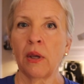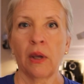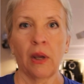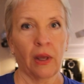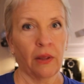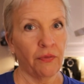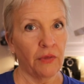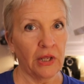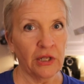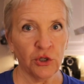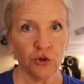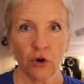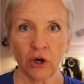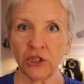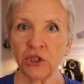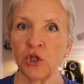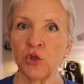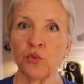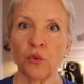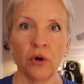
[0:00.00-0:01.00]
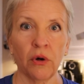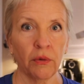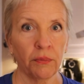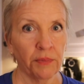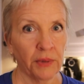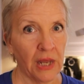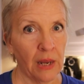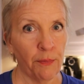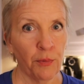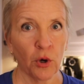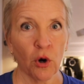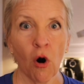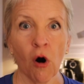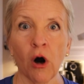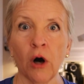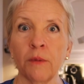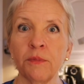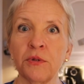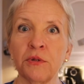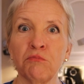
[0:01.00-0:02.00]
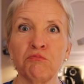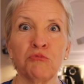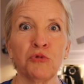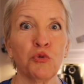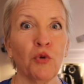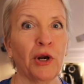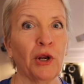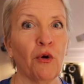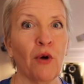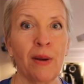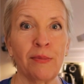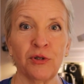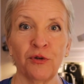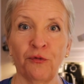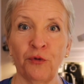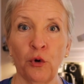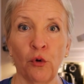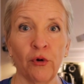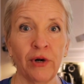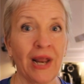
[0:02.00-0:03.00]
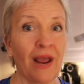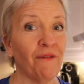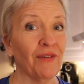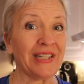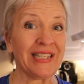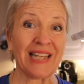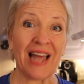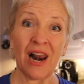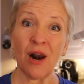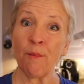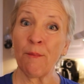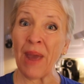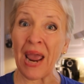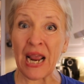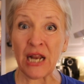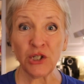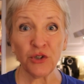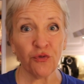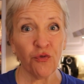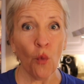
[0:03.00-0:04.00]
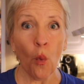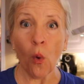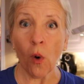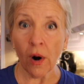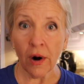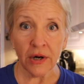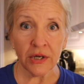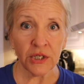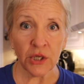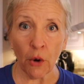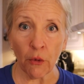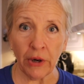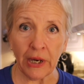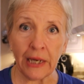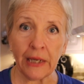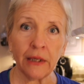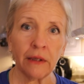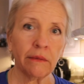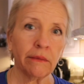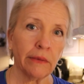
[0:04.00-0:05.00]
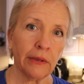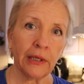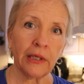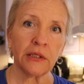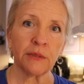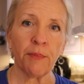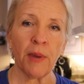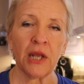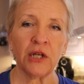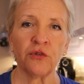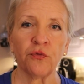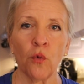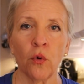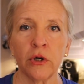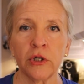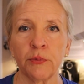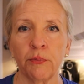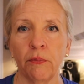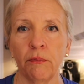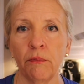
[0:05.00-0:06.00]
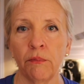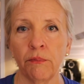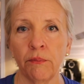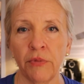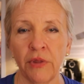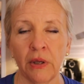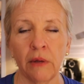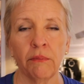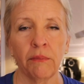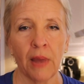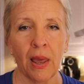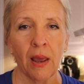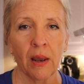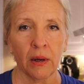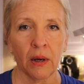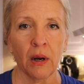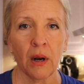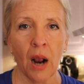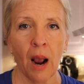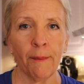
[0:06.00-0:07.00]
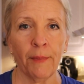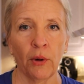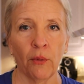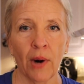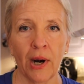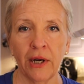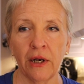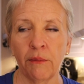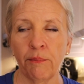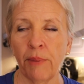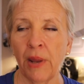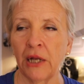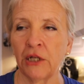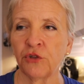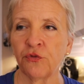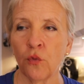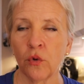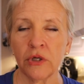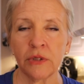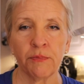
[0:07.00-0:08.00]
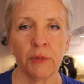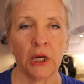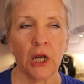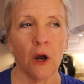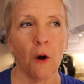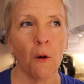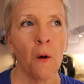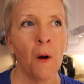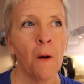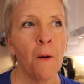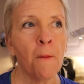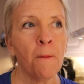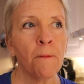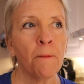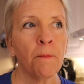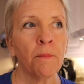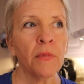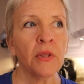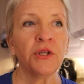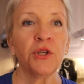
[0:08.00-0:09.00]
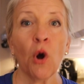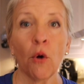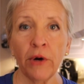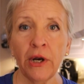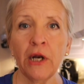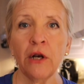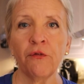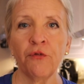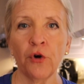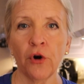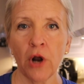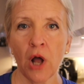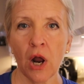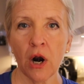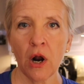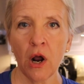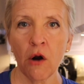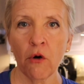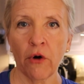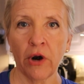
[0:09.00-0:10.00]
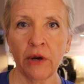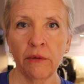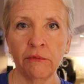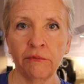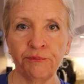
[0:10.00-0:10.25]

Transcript: and the instructions were keep your carbs 20 grams or fewer a day. If it's not on page 4, don't eat it. Link to page 4 is the copyrighted page 4 is below. Don't eat if you're not hungry.